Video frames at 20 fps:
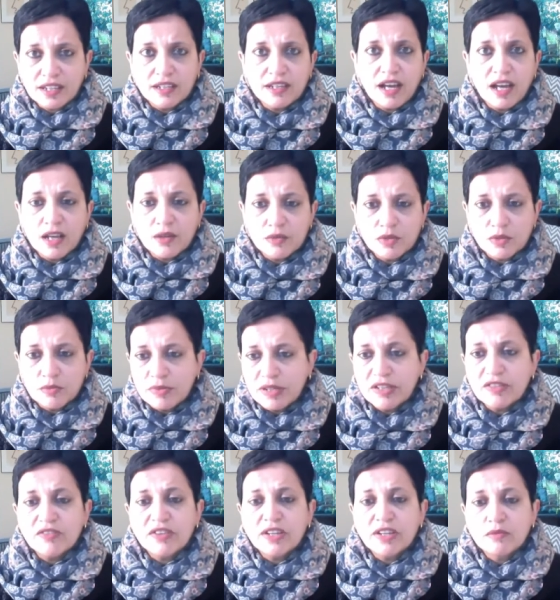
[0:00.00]
I will be
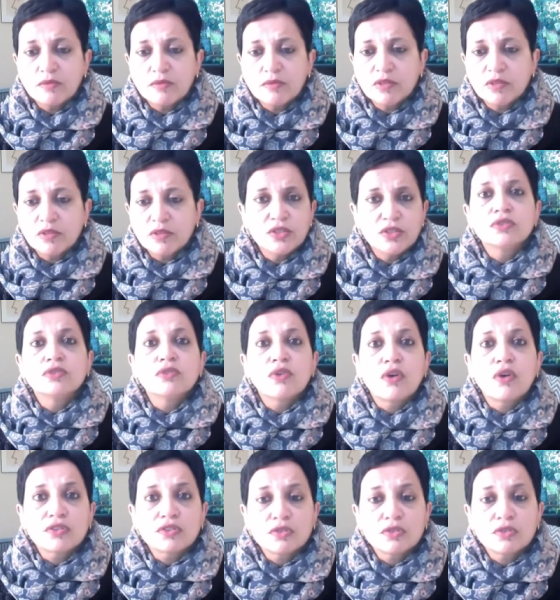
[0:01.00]
available for you to
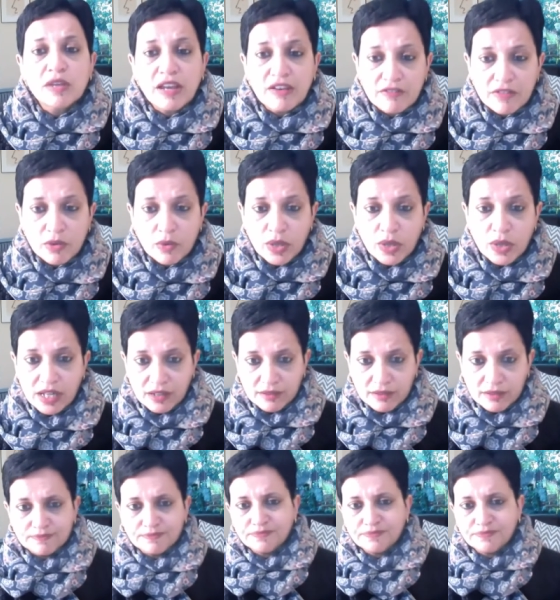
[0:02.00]
talk to me every week.